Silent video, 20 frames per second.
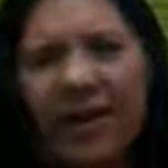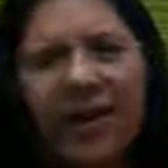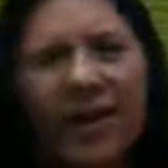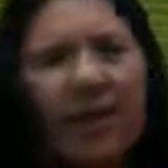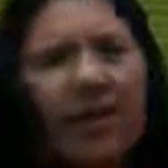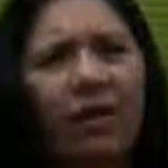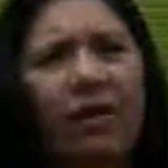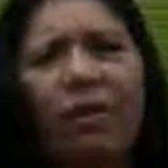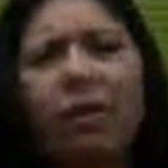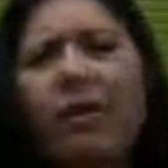They
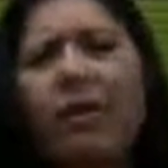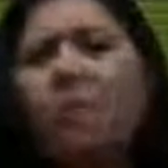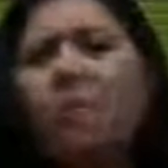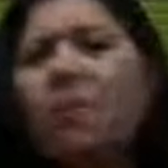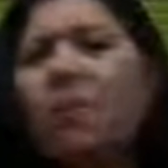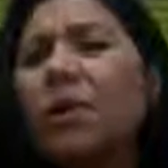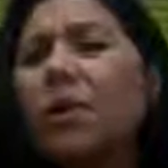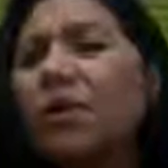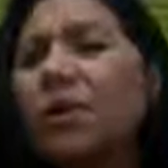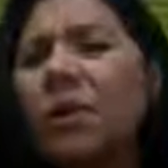cannot
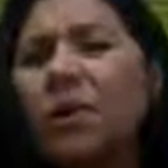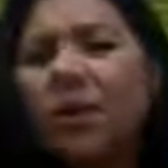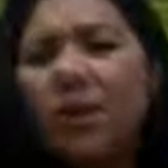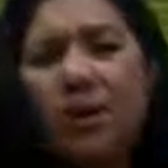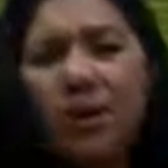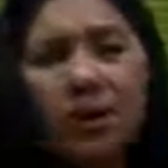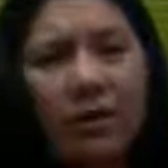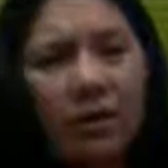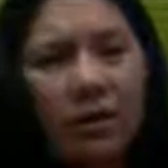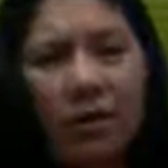commute
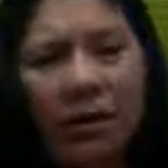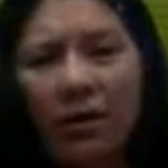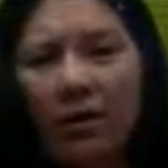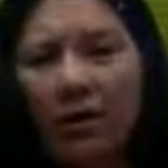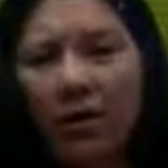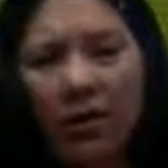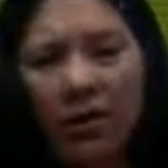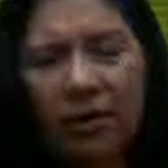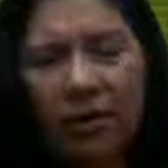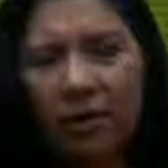
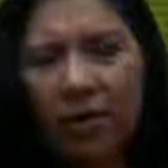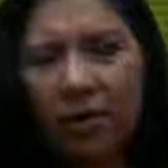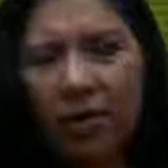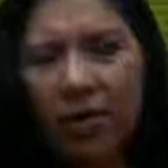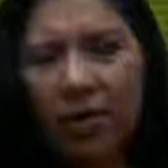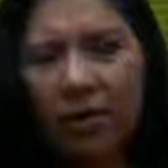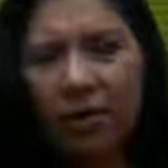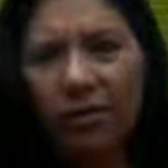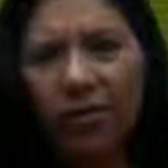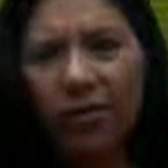
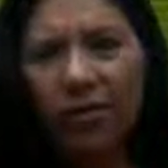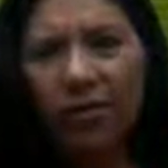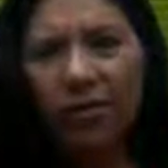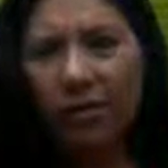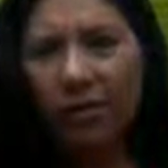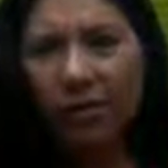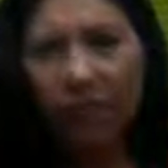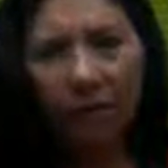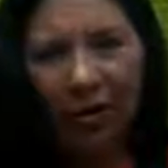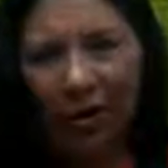for
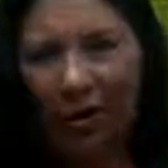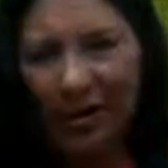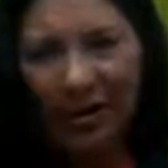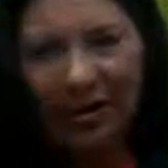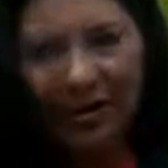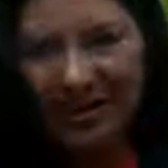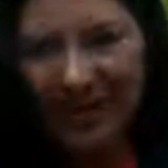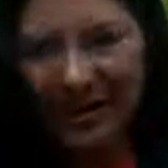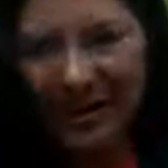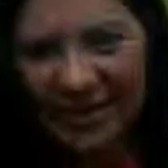on longer
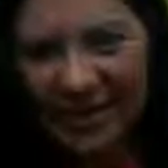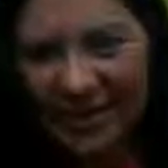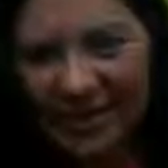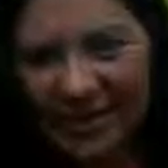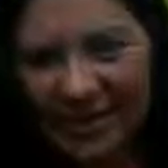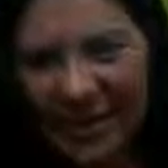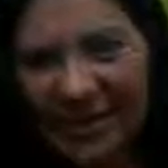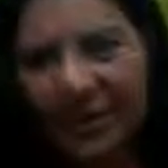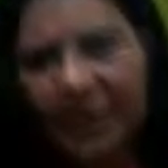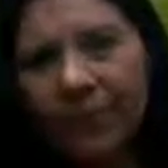
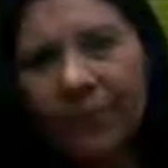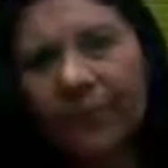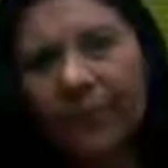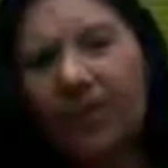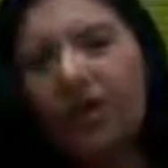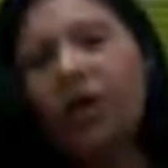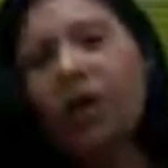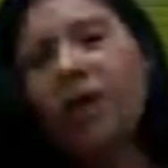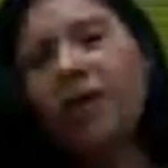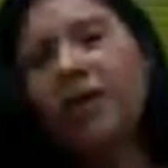distances.
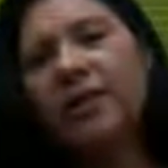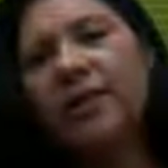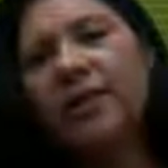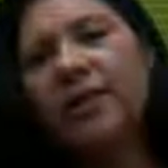All